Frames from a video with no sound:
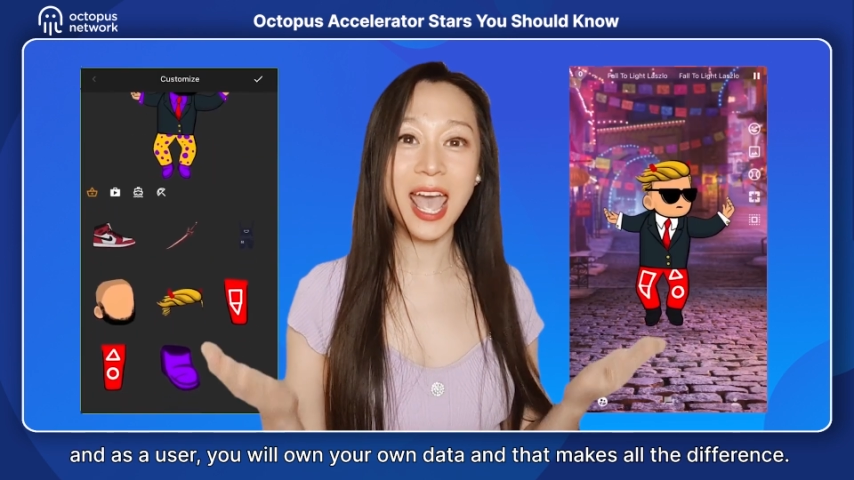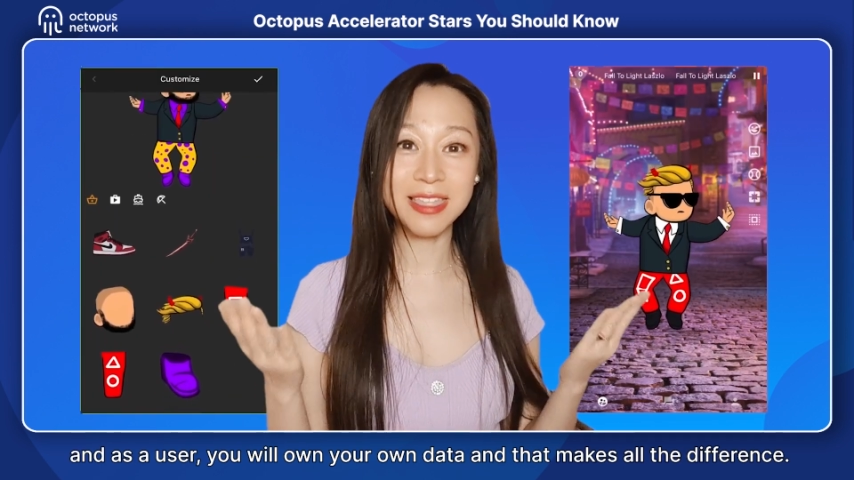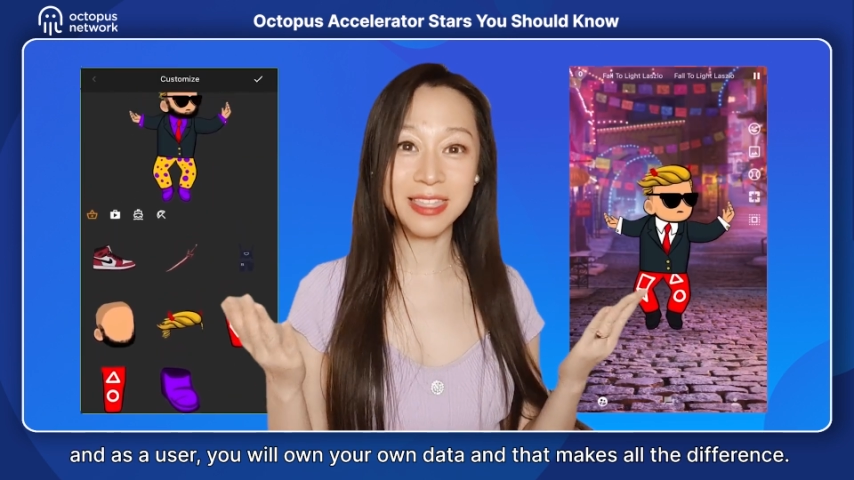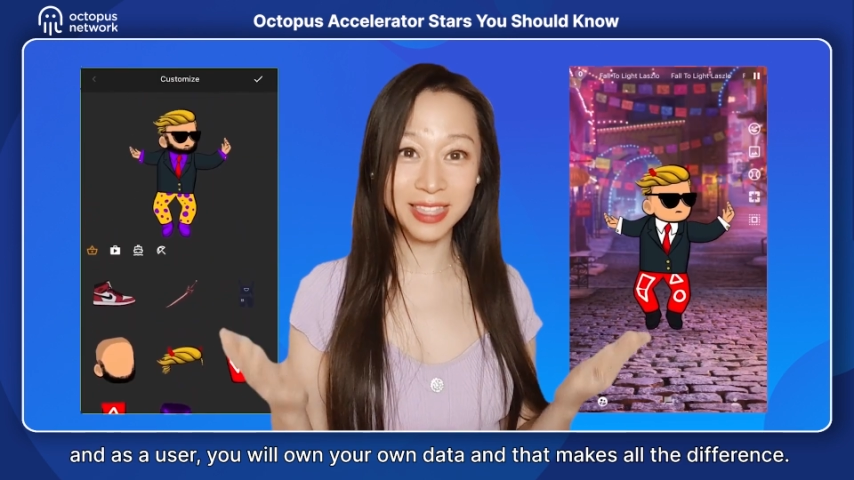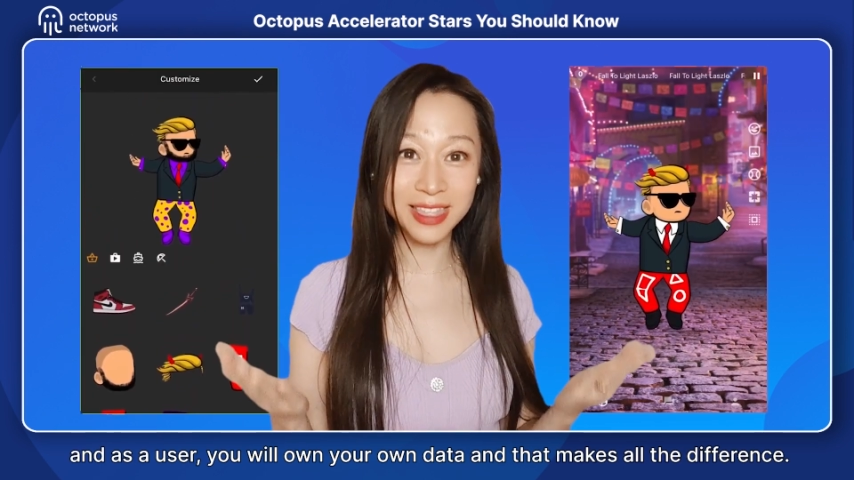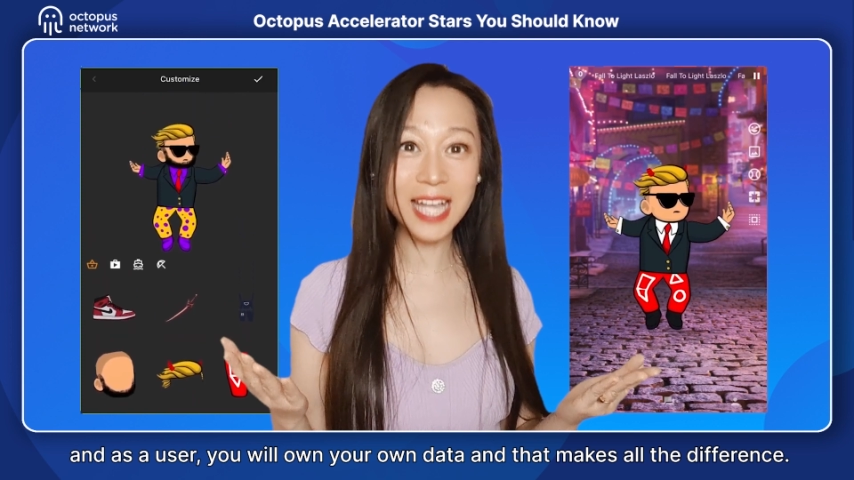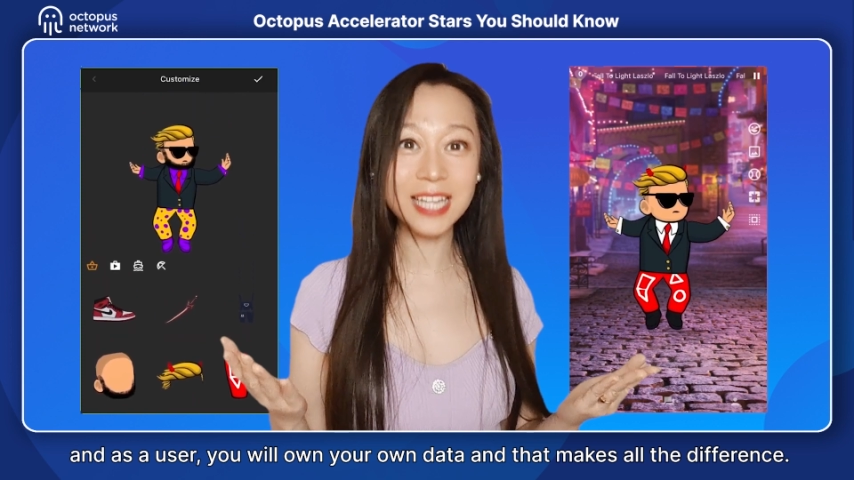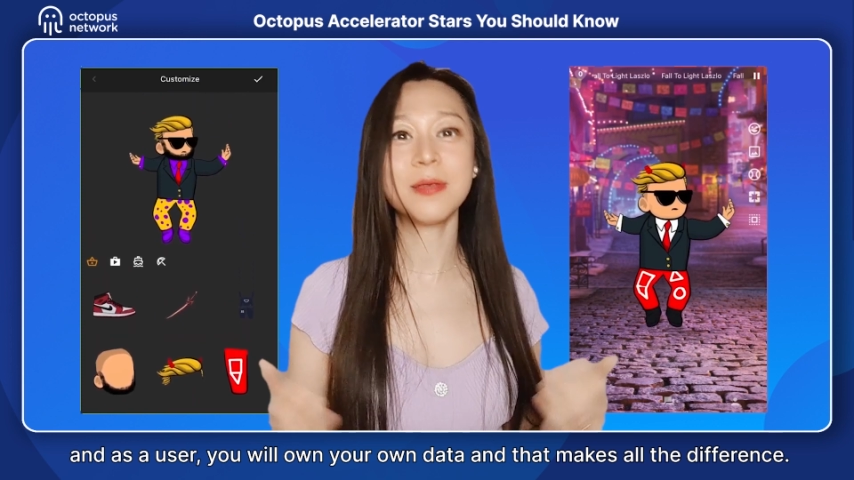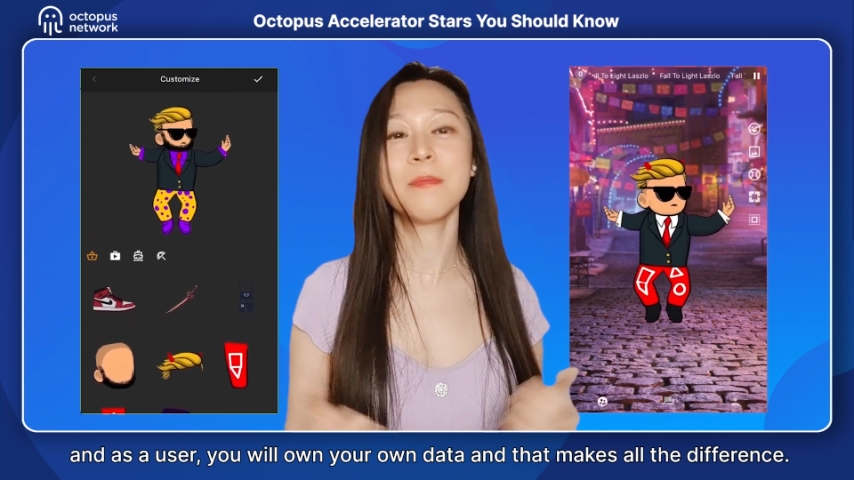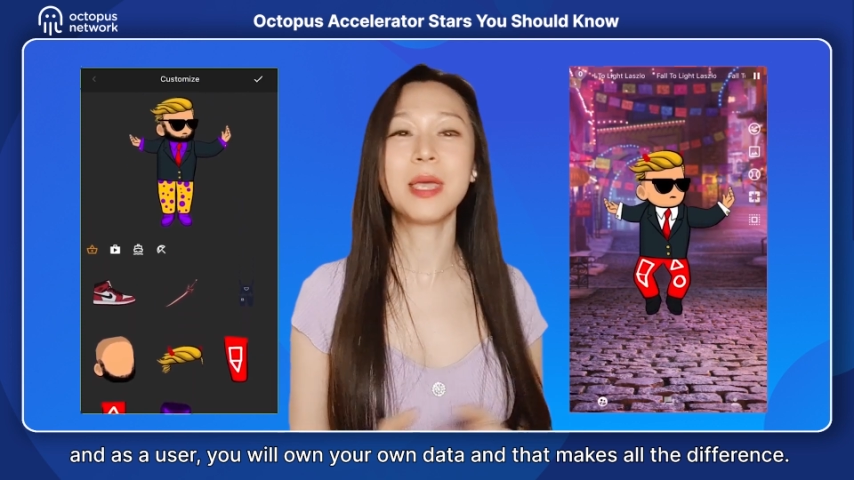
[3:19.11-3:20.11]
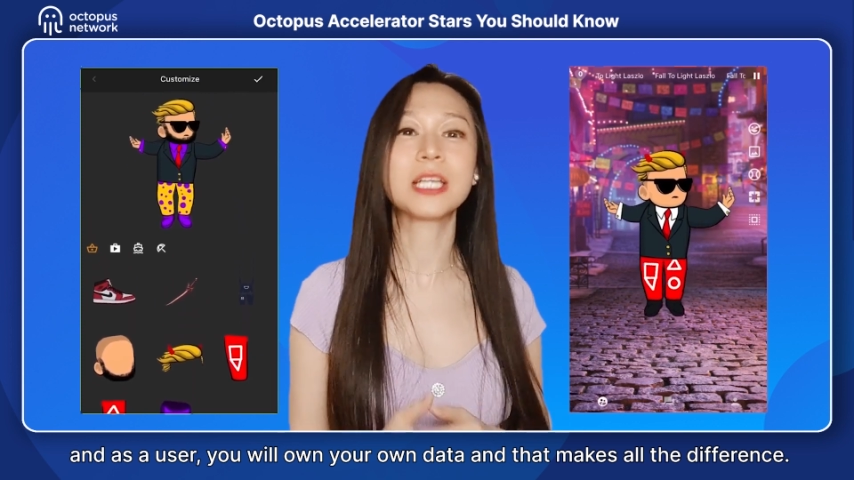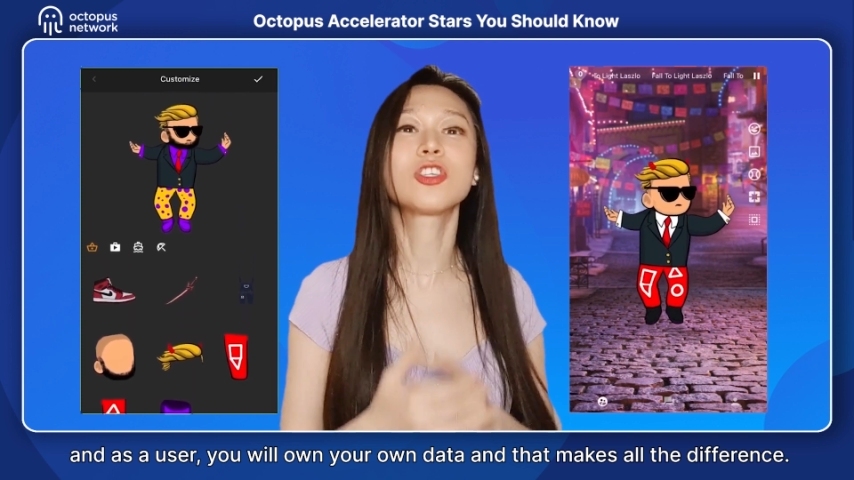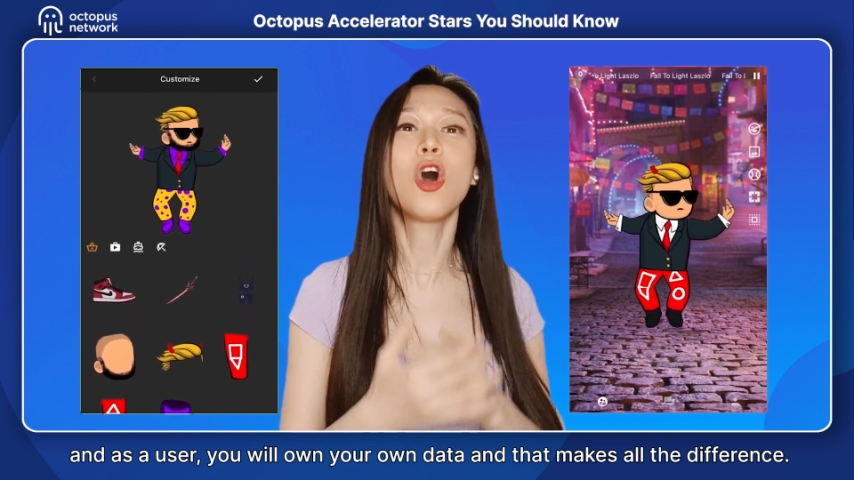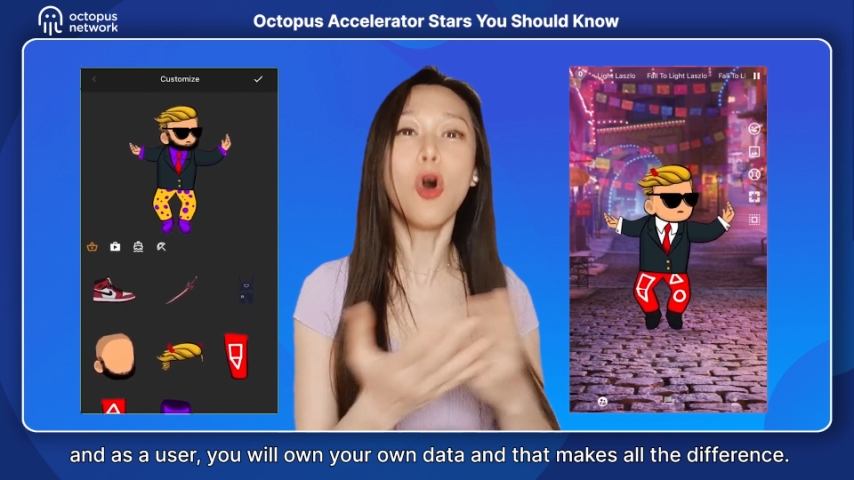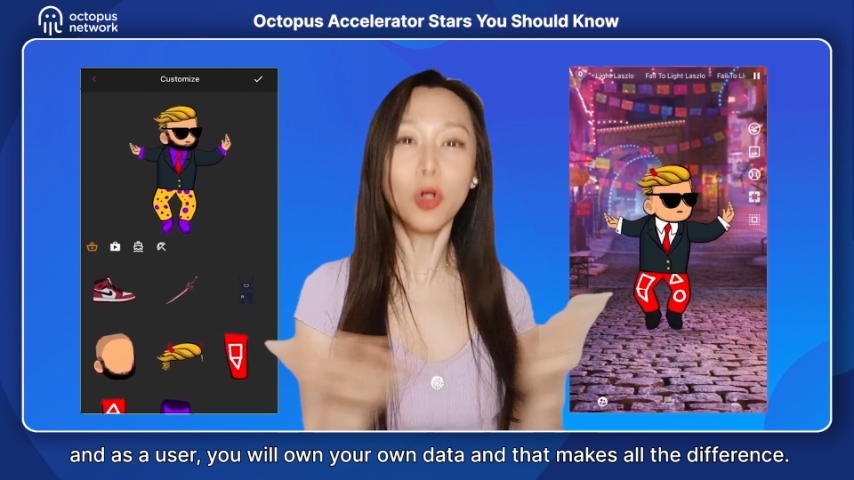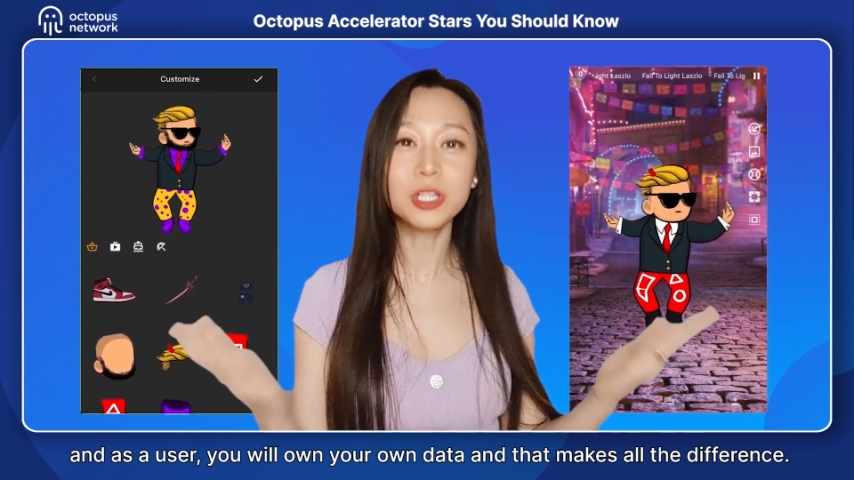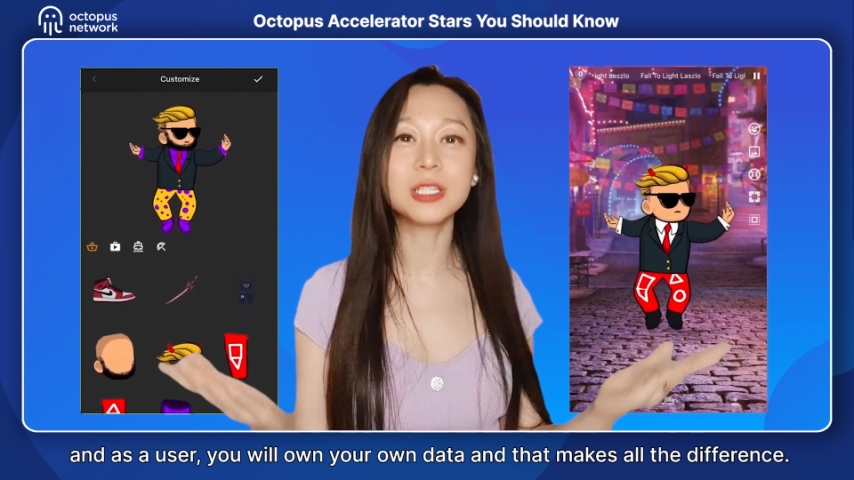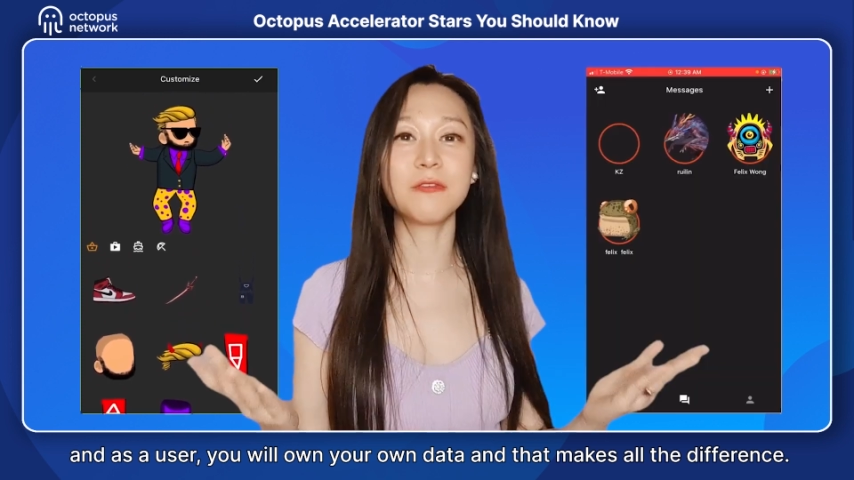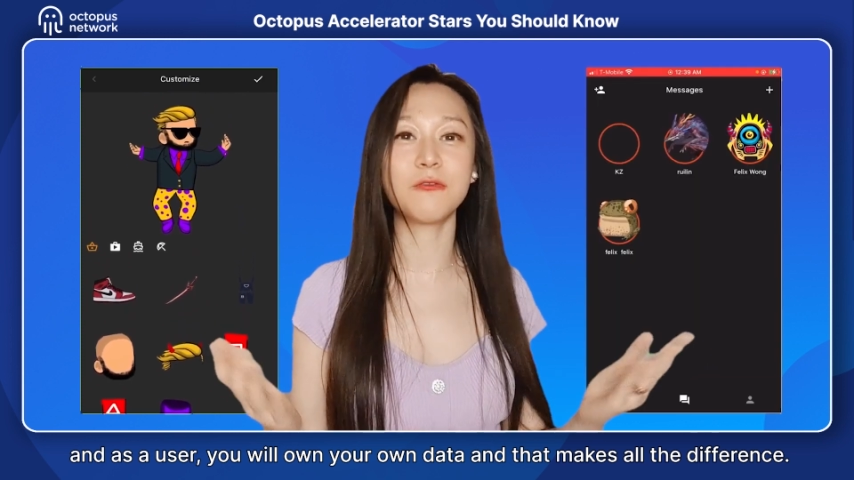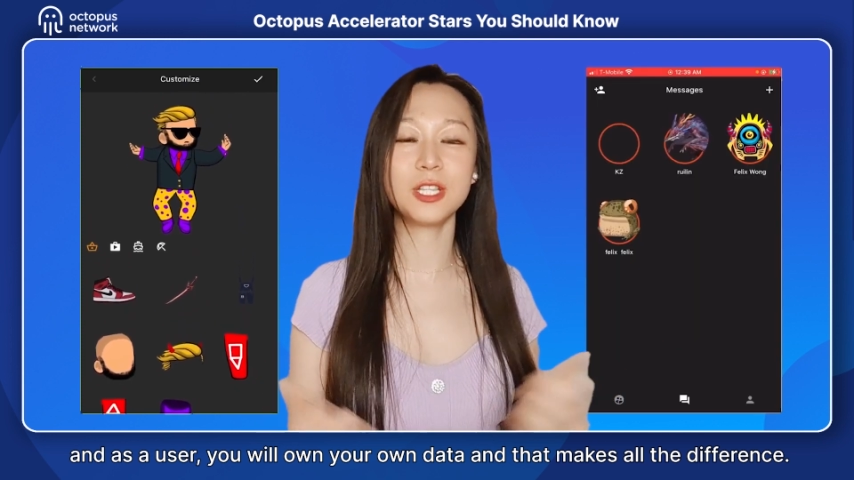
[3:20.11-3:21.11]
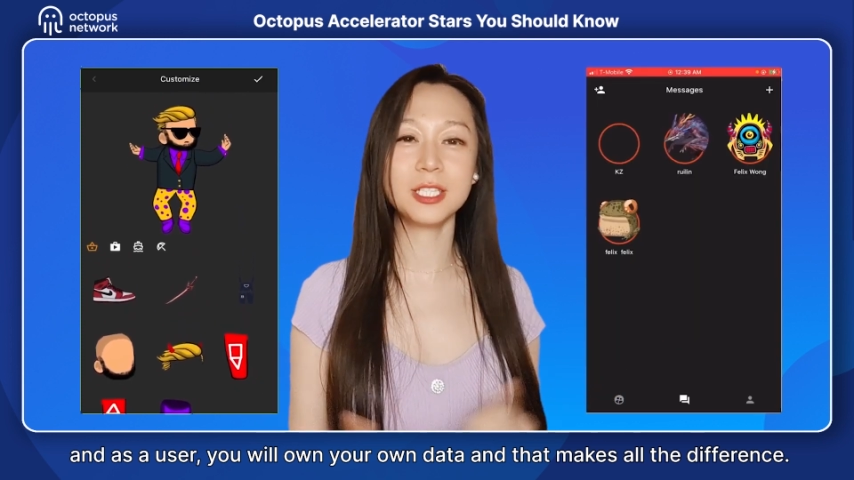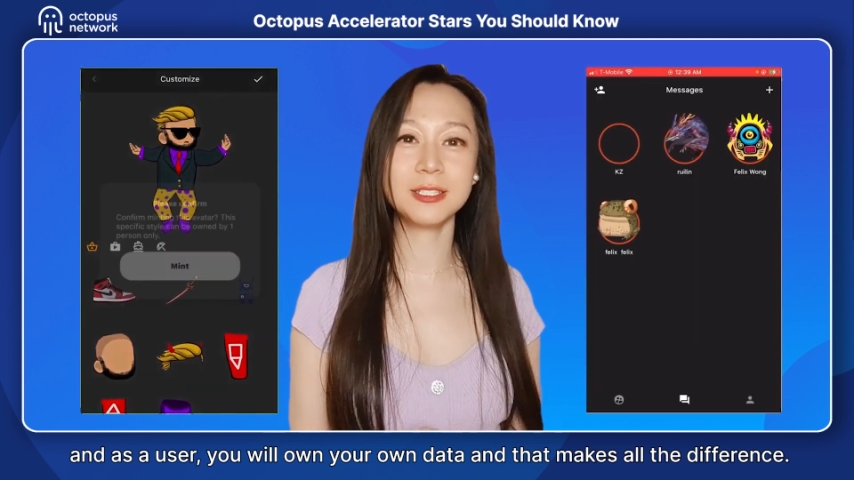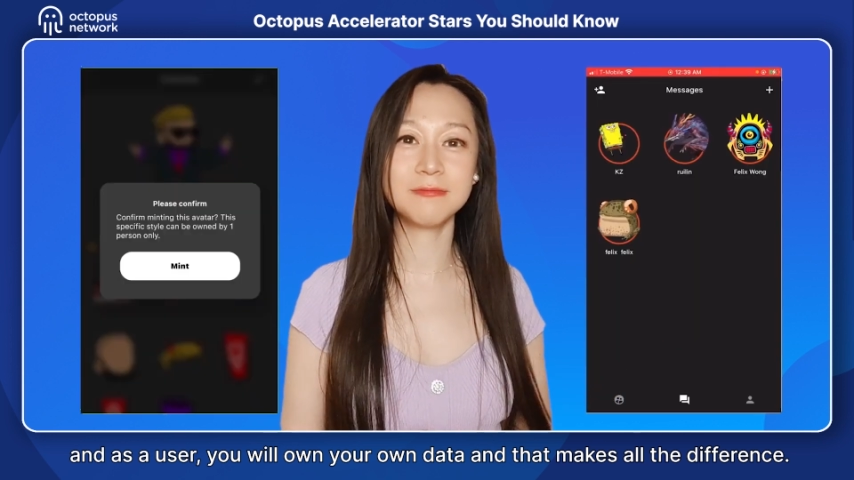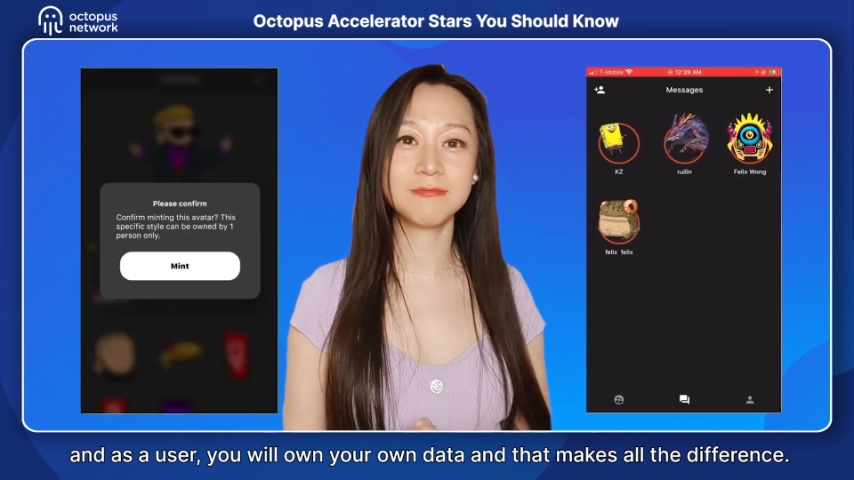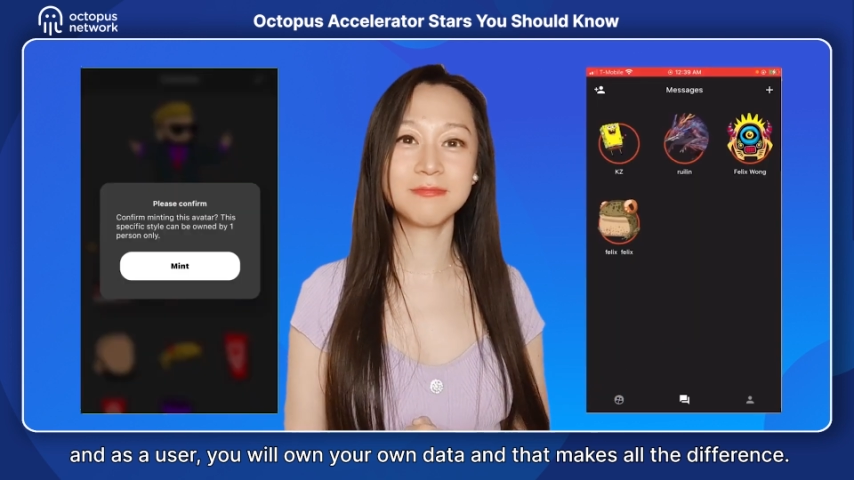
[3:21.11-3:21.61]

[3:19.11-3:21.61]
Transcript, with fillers: and that makes all the difference.